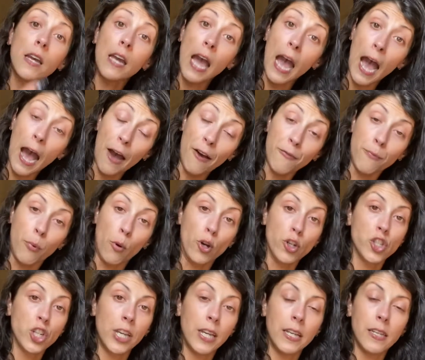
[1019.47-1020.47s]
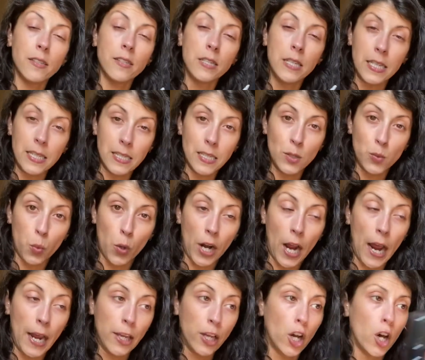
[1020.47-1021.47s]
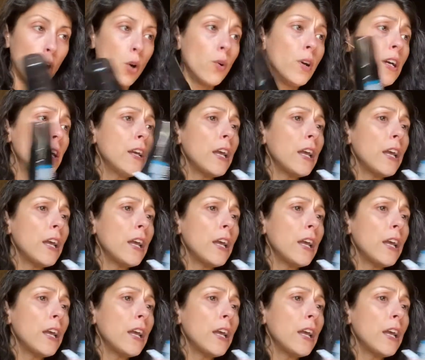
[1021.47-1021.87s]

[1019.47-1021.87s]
half Portuguese, this is what I go.